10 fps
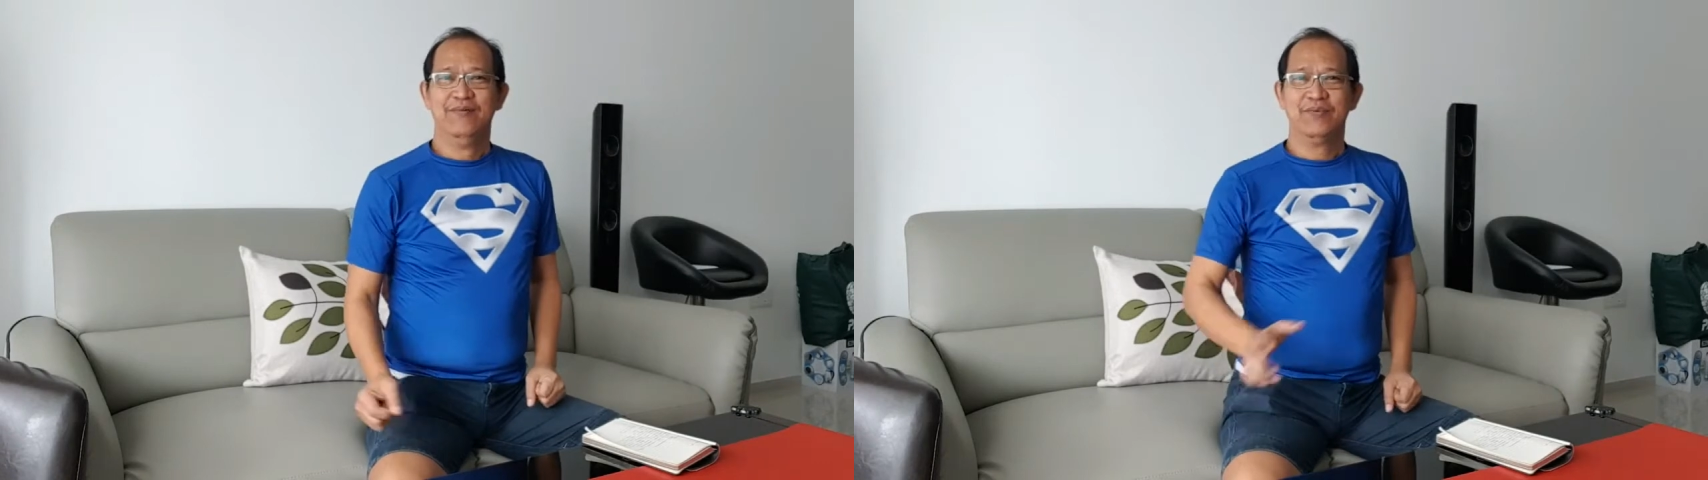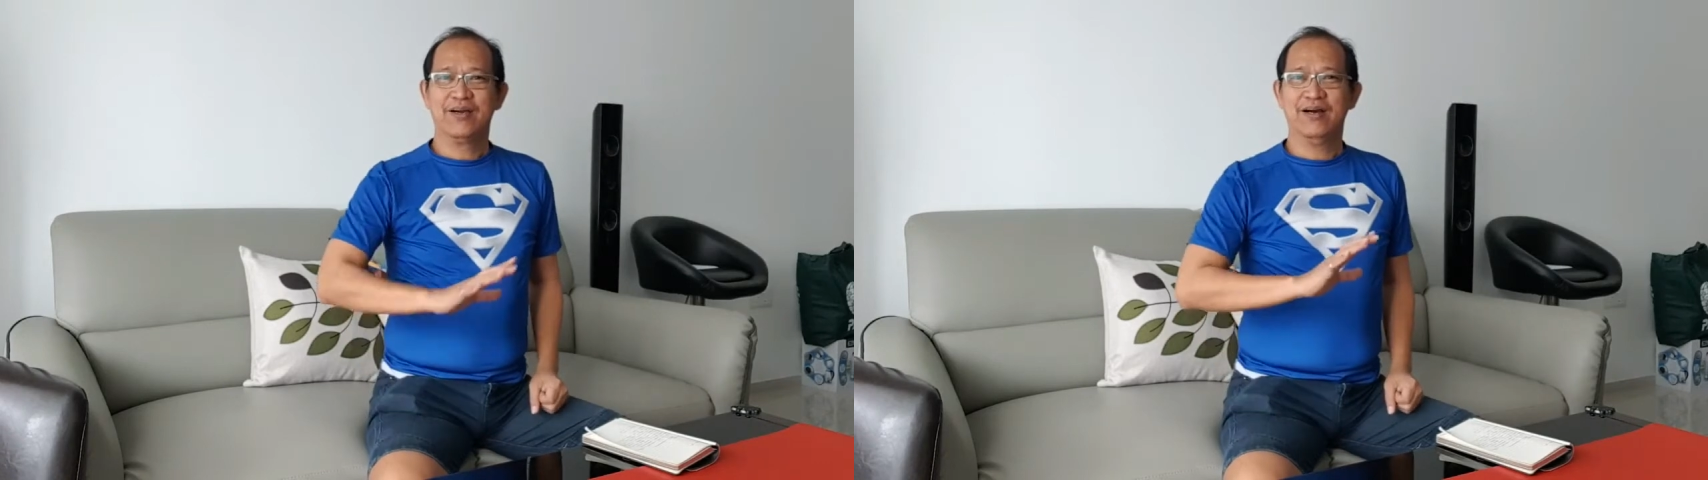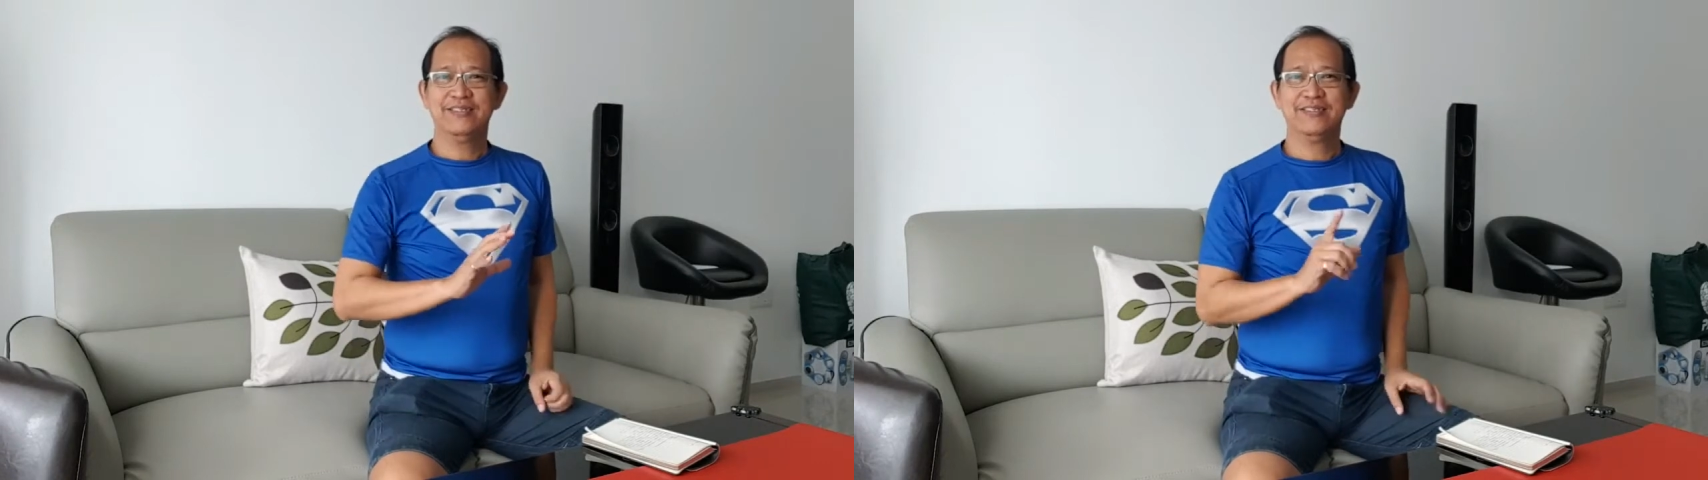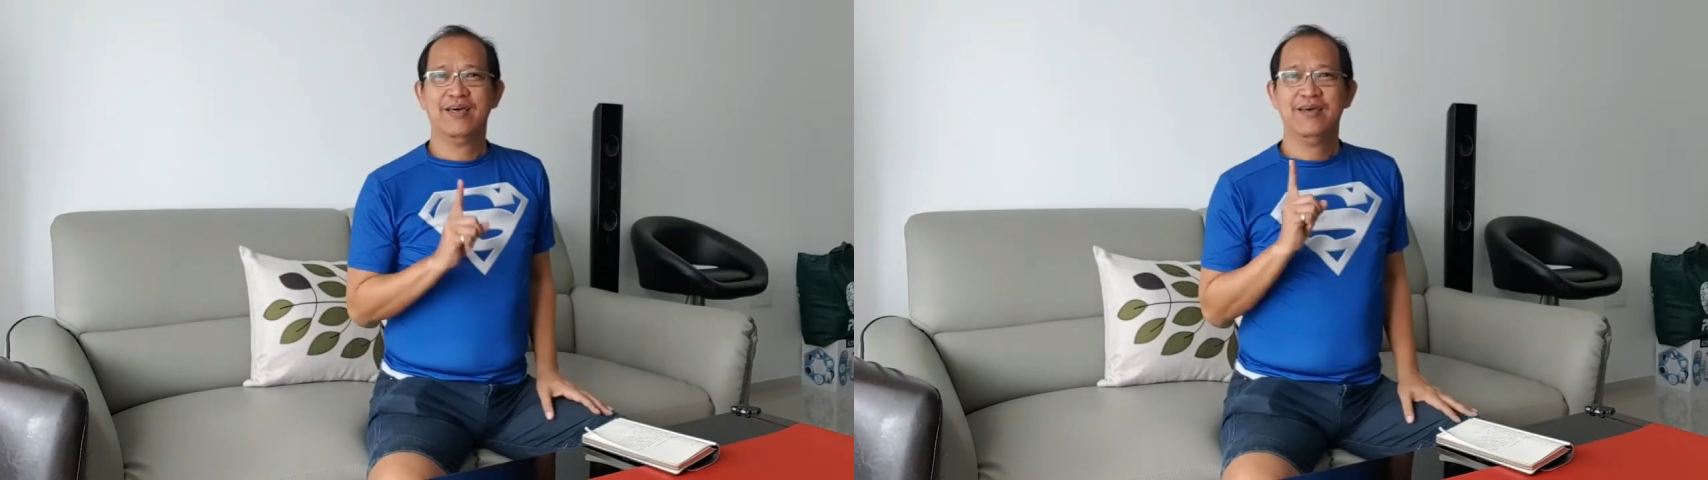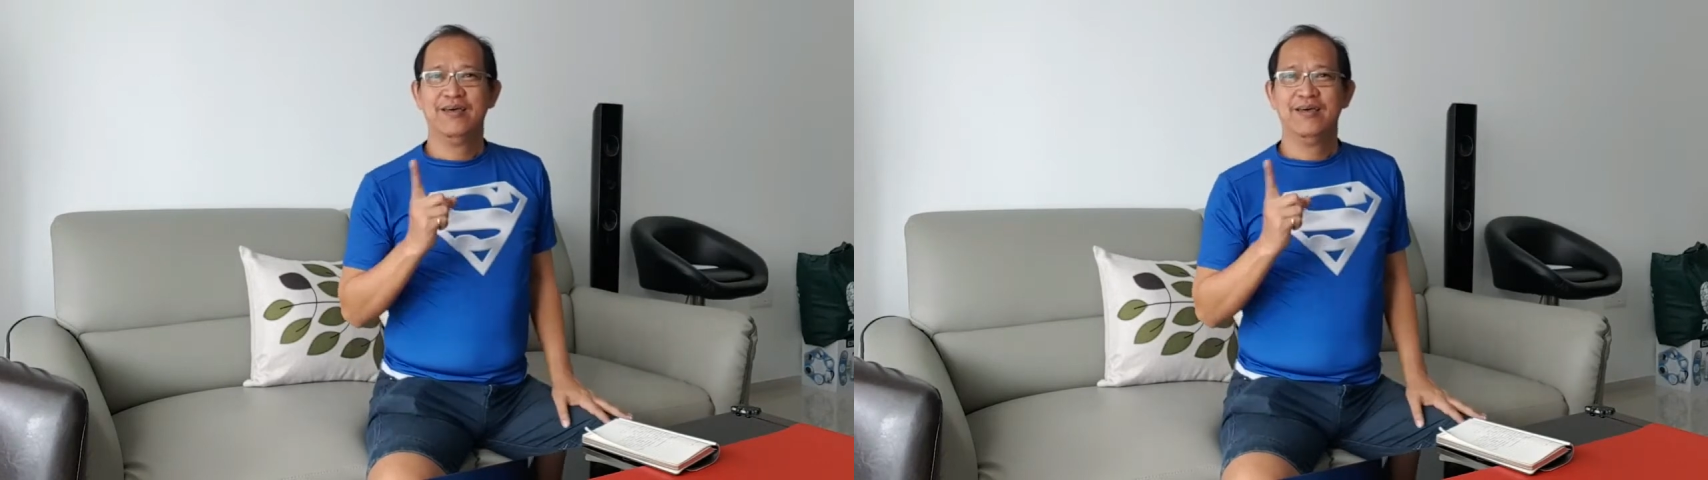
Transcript: because